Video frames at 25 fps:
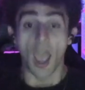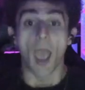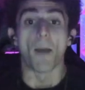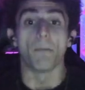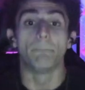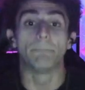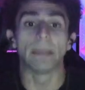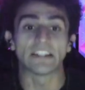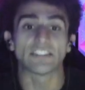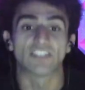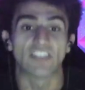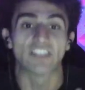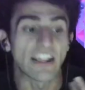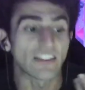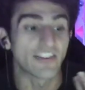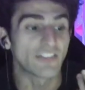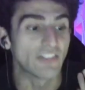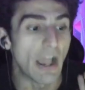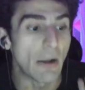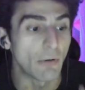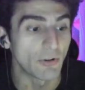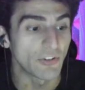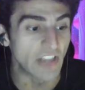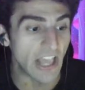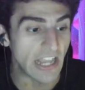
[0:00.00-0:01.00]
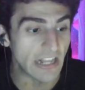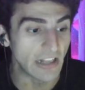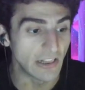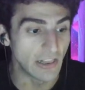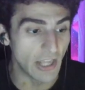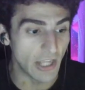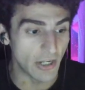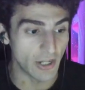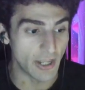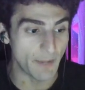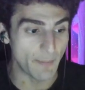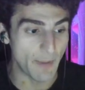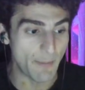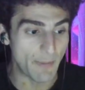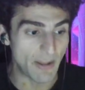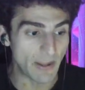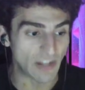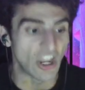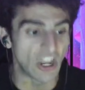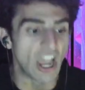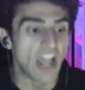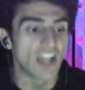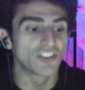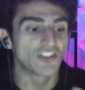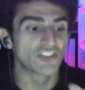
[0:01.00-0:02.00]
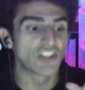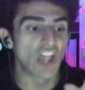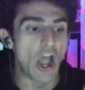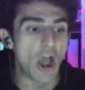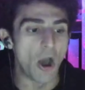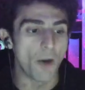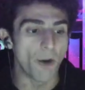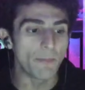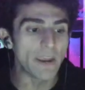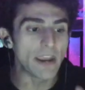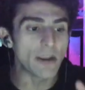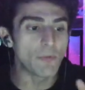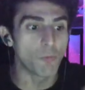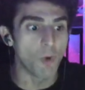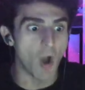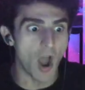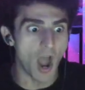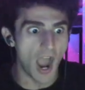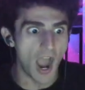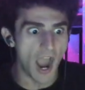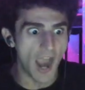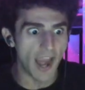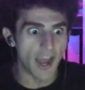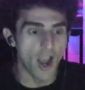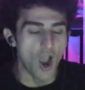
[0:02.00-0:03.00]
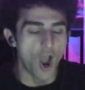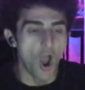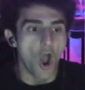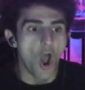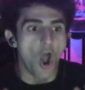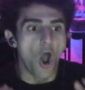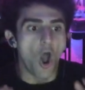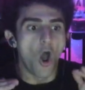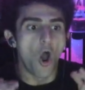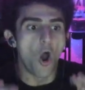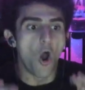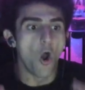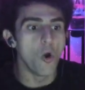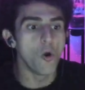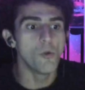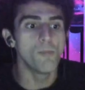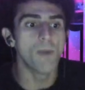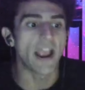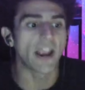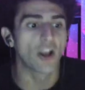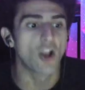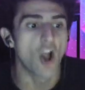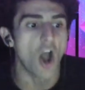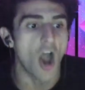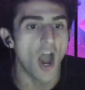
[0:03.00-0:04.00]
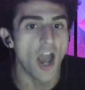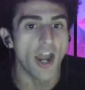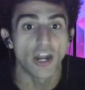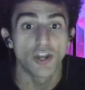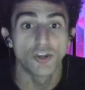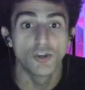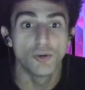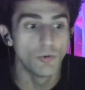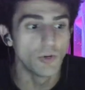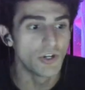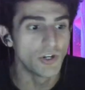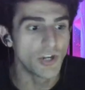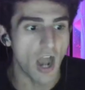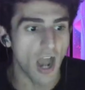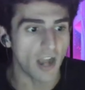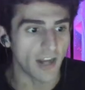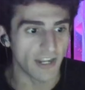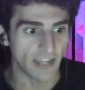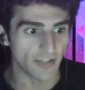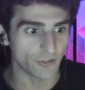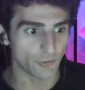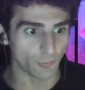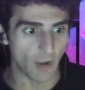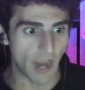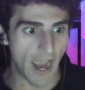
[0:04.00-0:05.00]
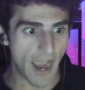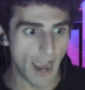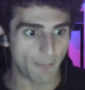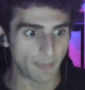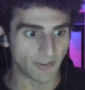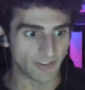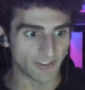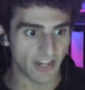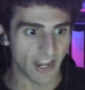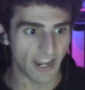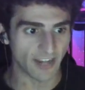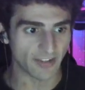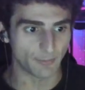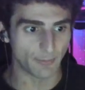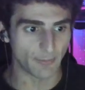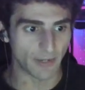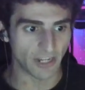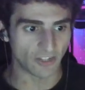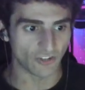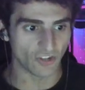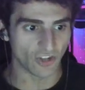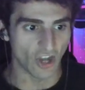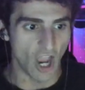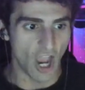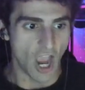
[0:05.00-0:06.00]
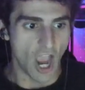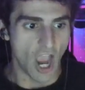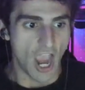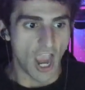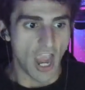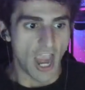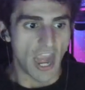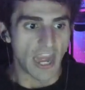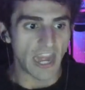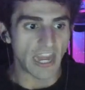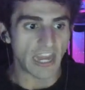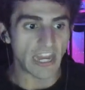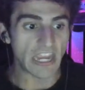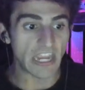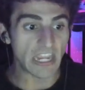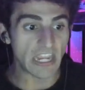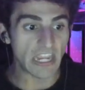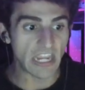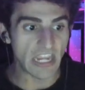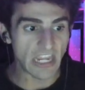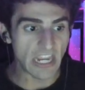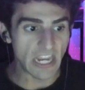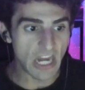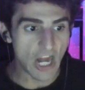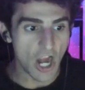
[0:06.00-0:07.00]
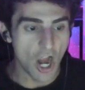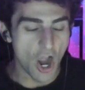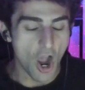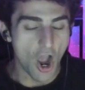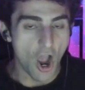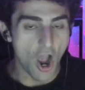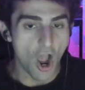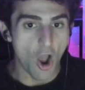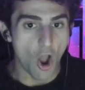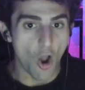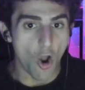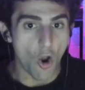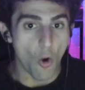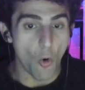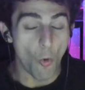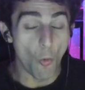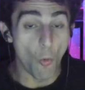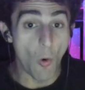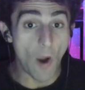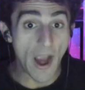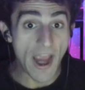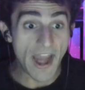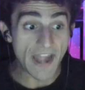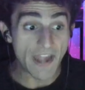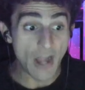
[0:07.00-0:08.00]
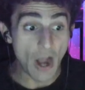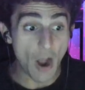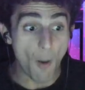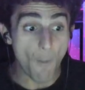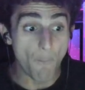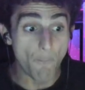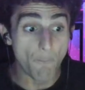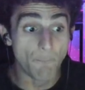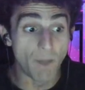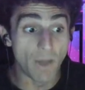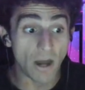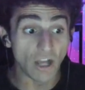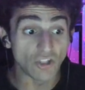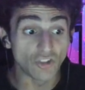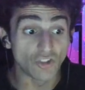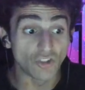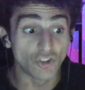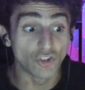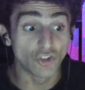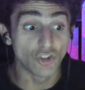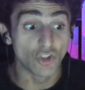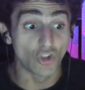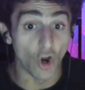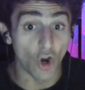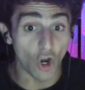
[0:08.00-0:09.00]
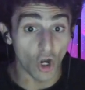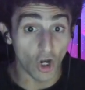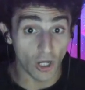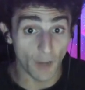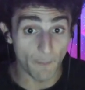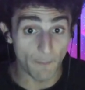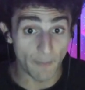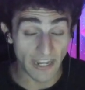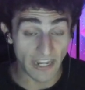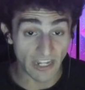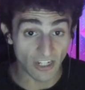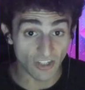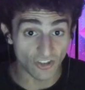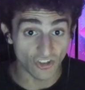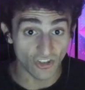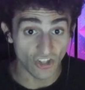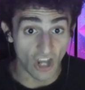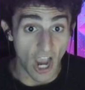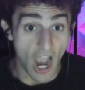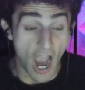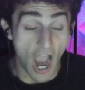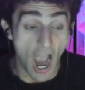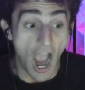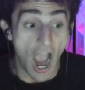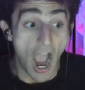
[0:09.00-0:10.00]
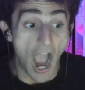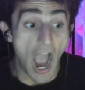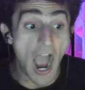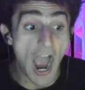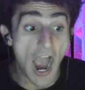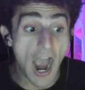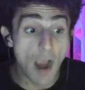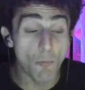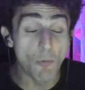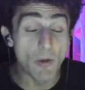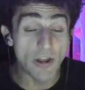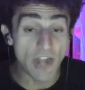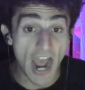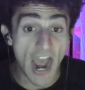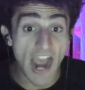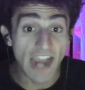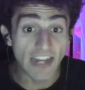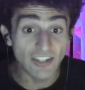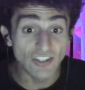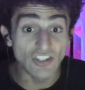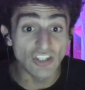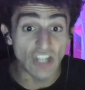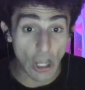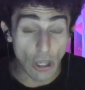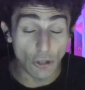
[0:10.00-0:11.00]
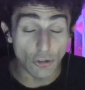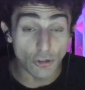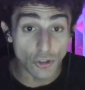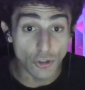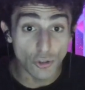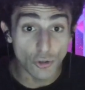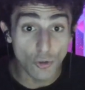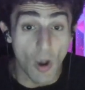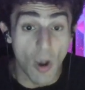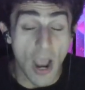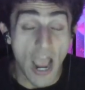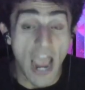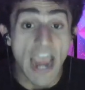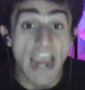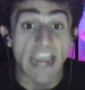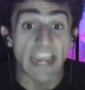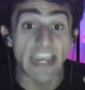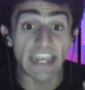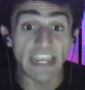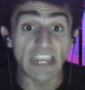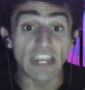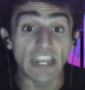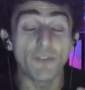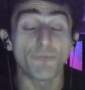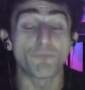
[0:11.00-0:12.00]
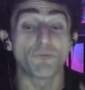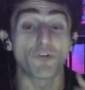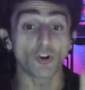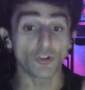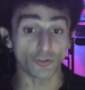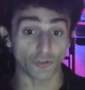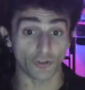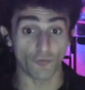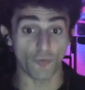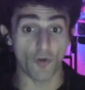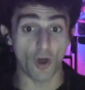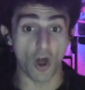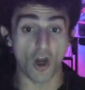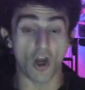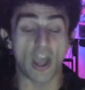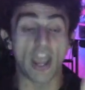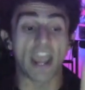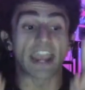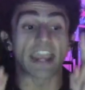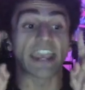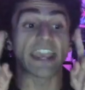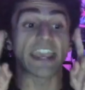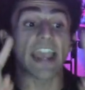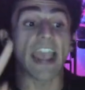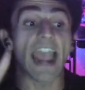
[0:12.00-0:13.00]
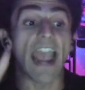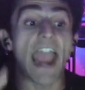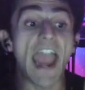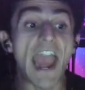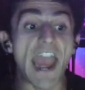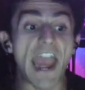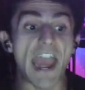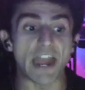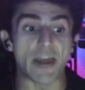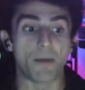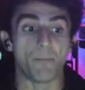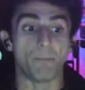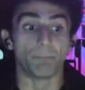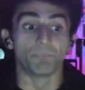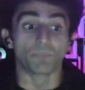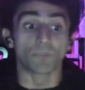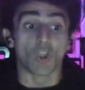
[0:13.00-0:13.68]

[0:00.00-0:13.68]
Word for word: bitch. That's that was like literally me, bitch. Tell me why. Oh my god, you will not guess what happens next, bitch. He went berserk, bitch. I, when I tell you, he, first of all, he A,